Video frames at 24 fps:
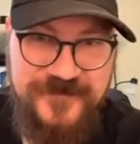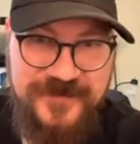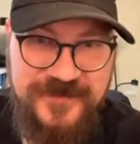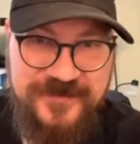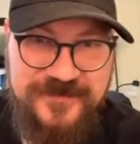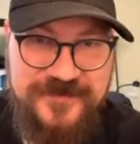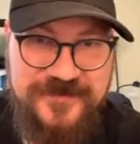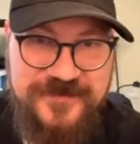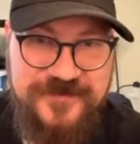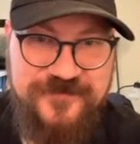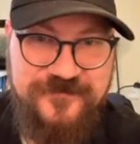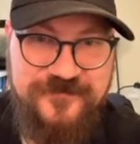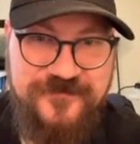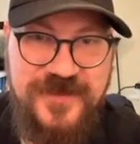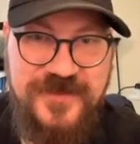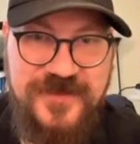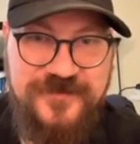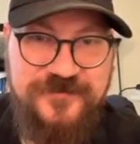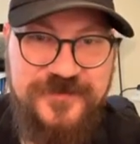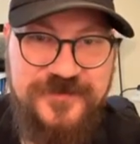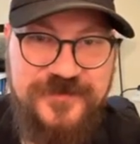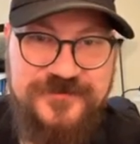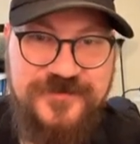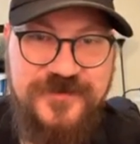I
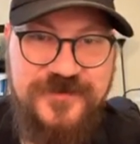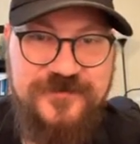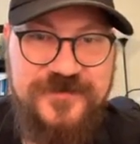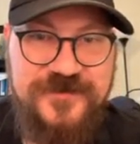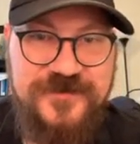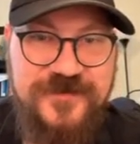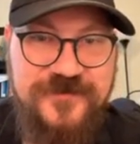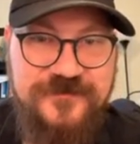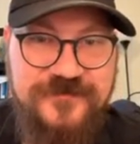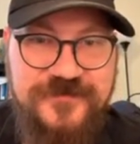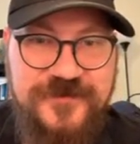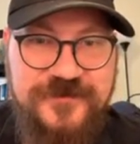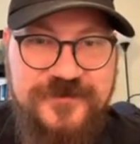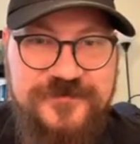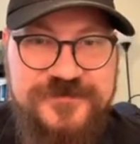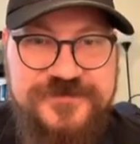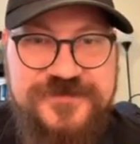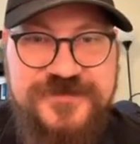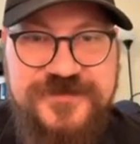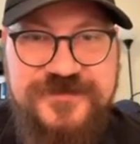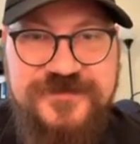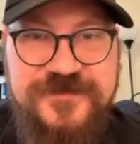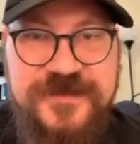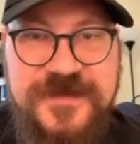built up enough
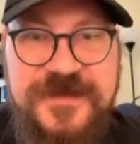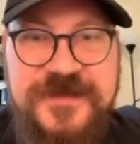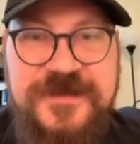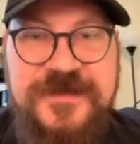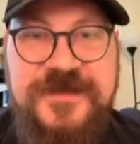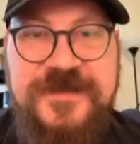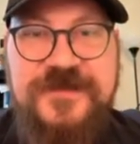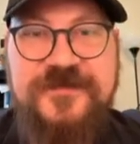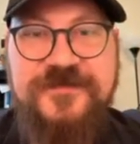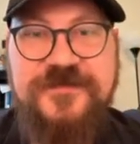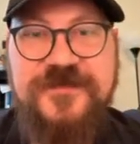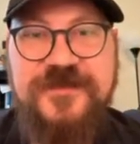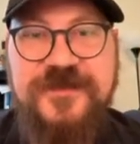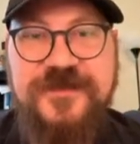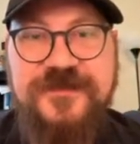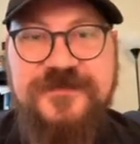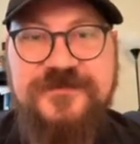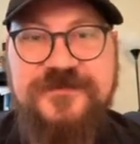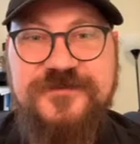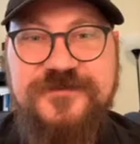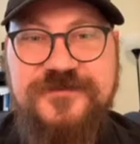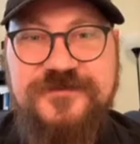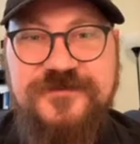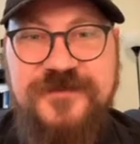energy
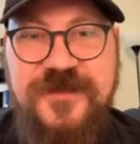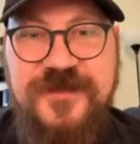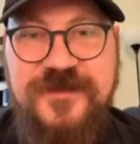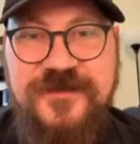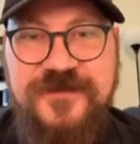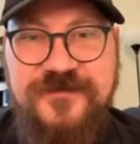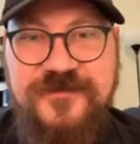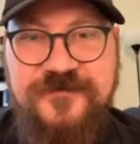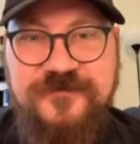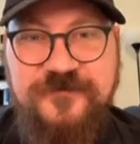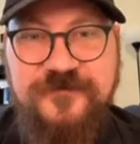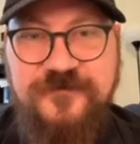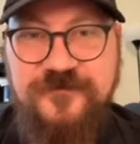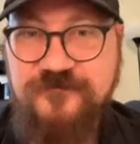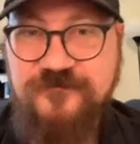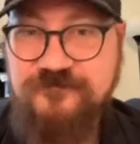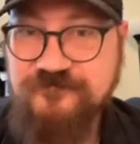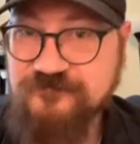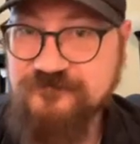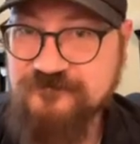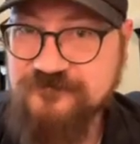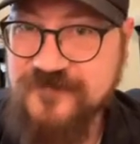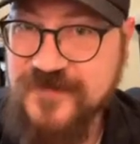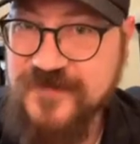that I
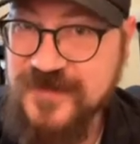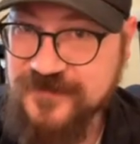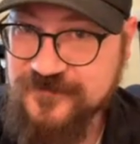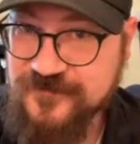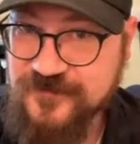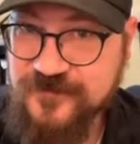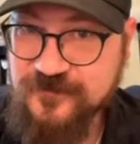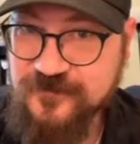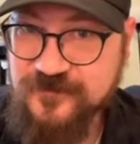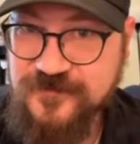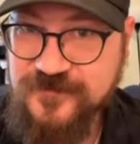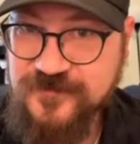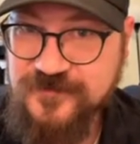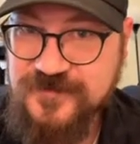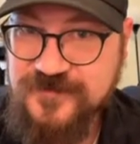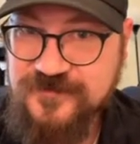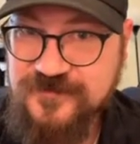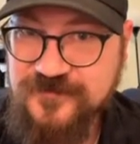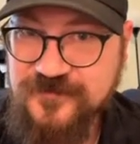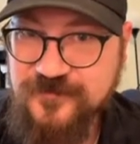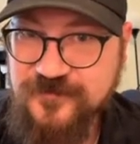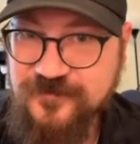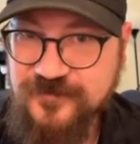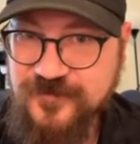made them
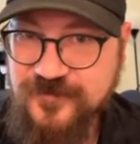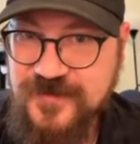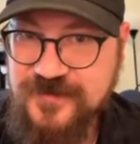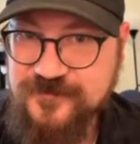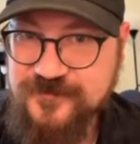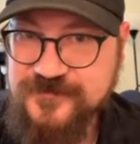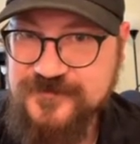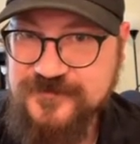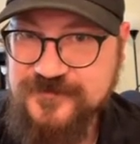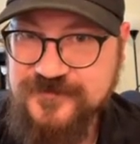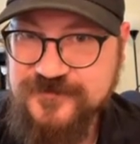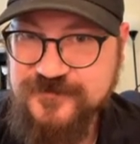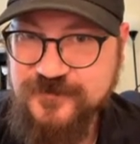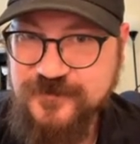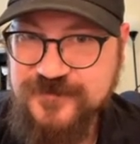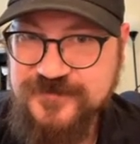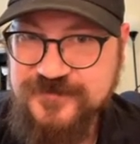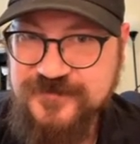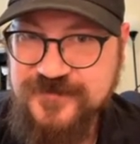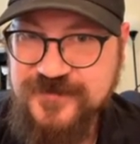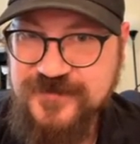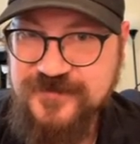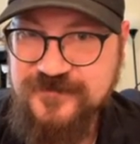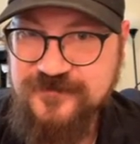think that perhaps this
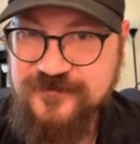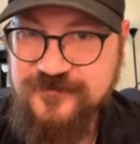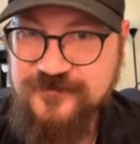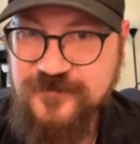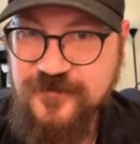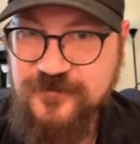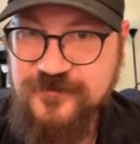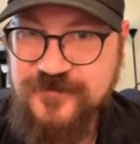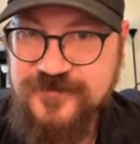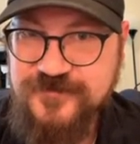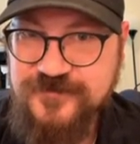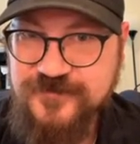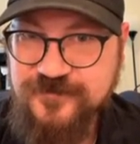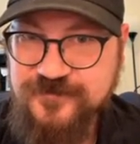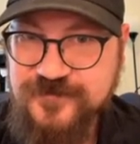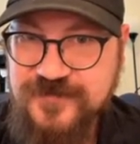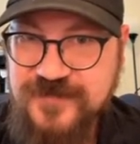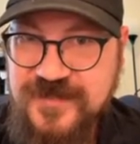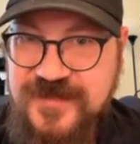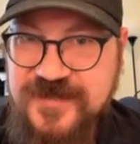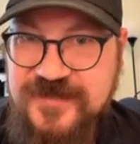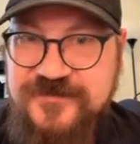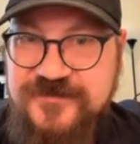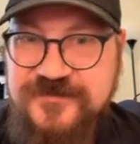was a Focus
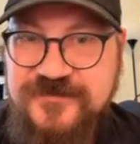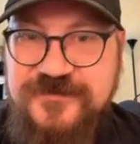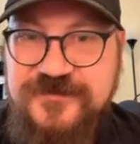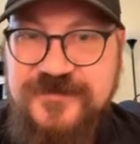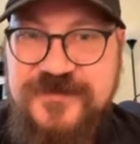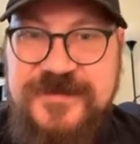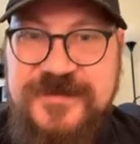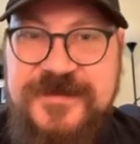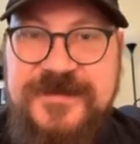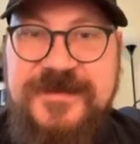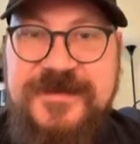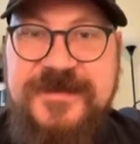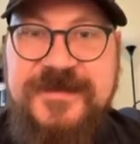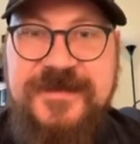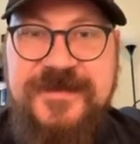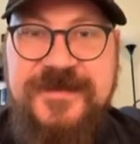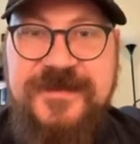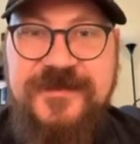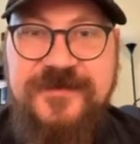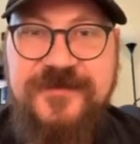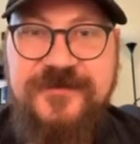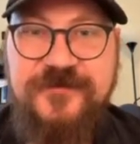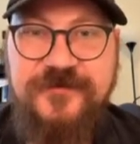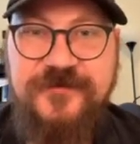Blast.
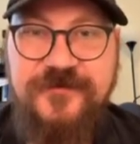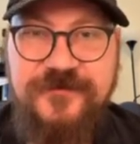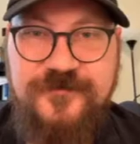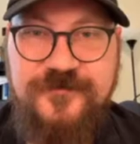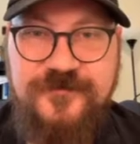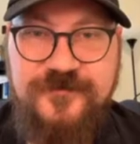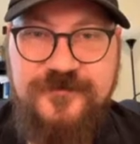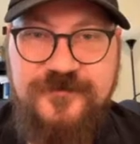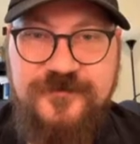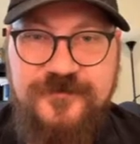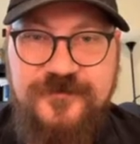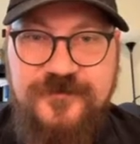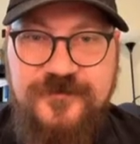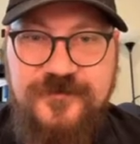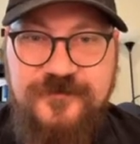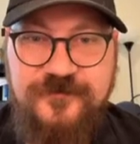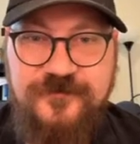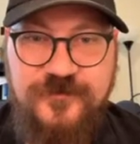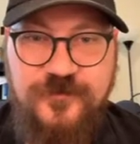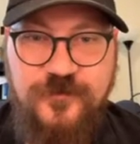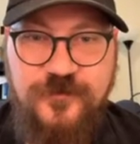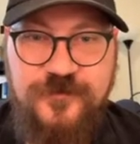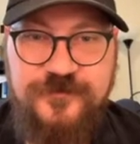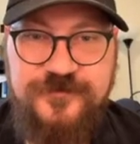And
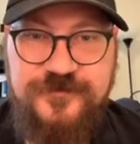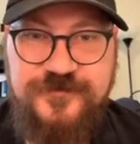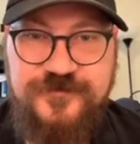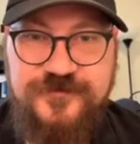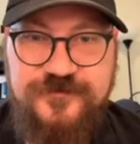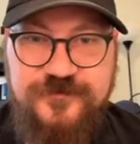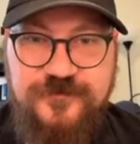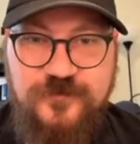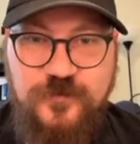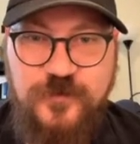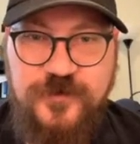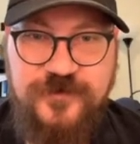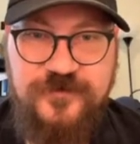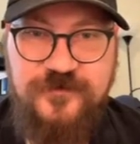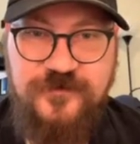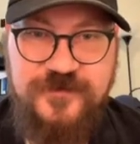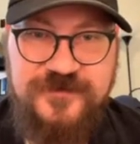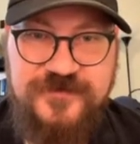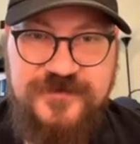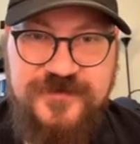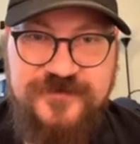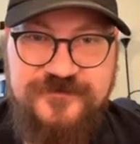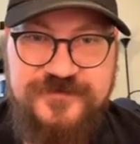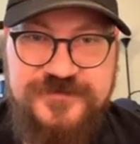of course, we're
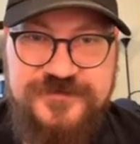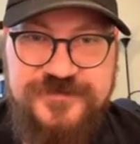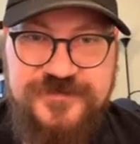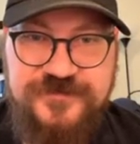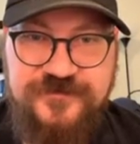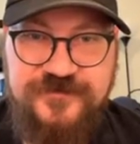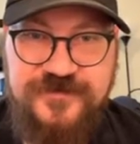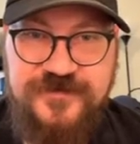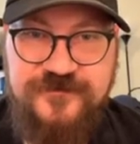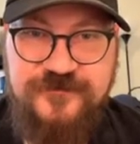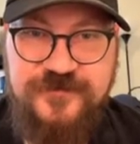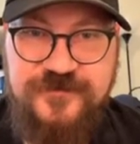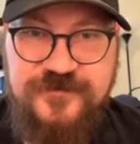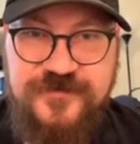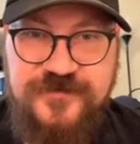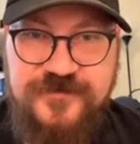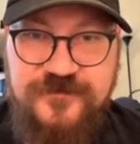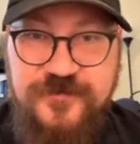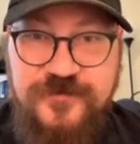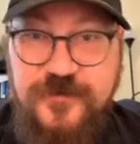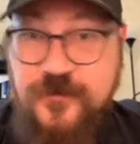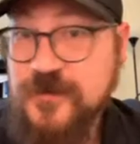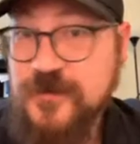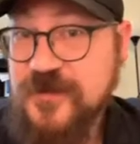going to have to shield
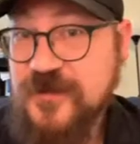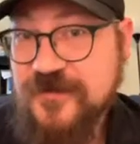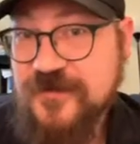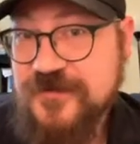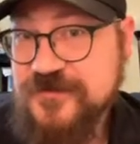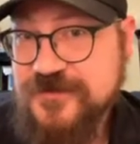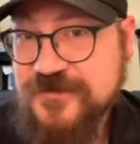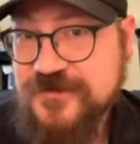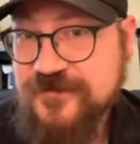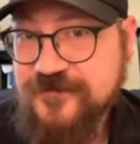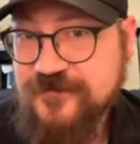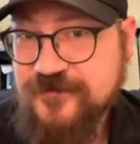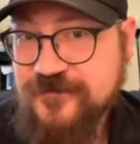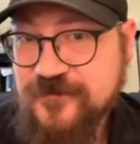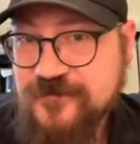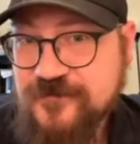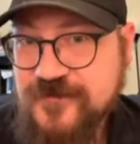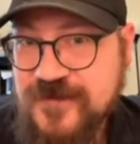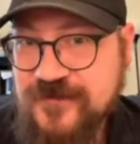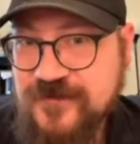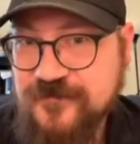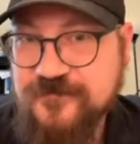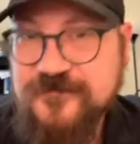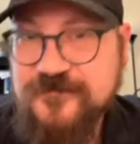everything, but we got a shield from
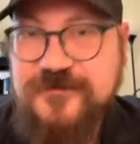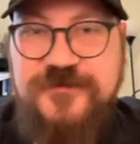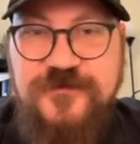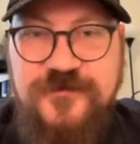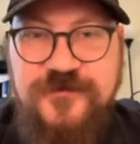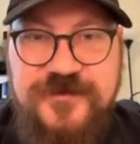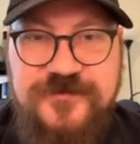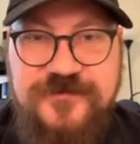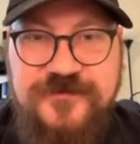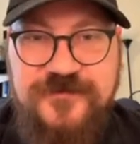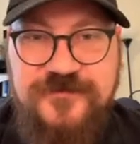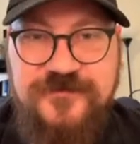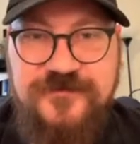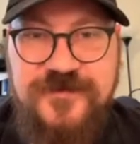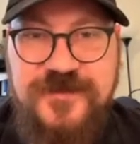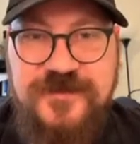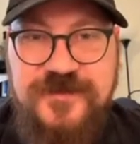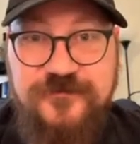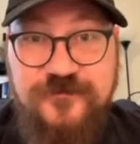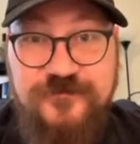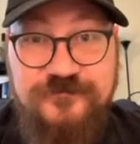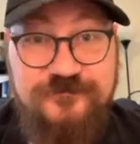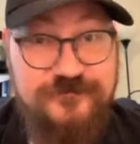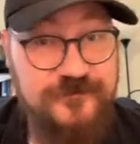them. So I think
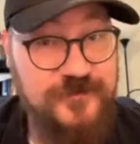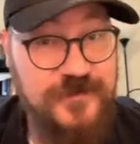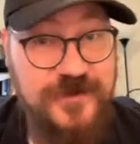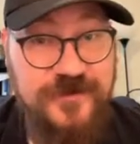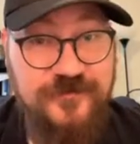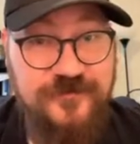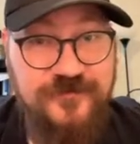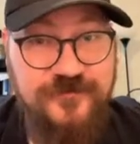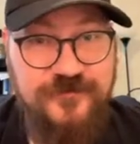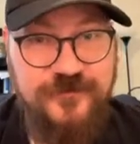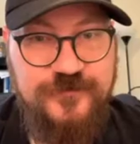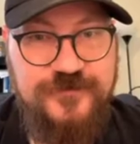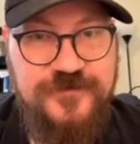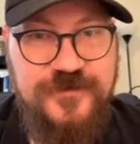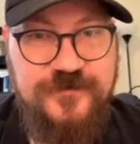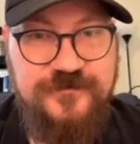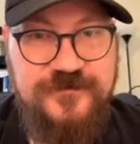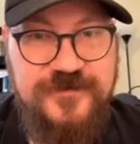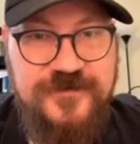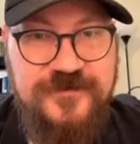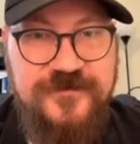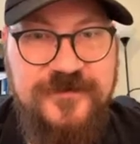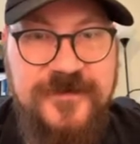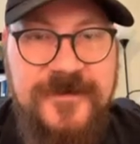that counts for
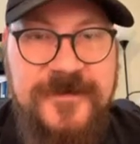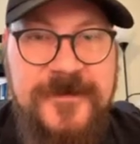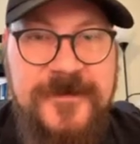something.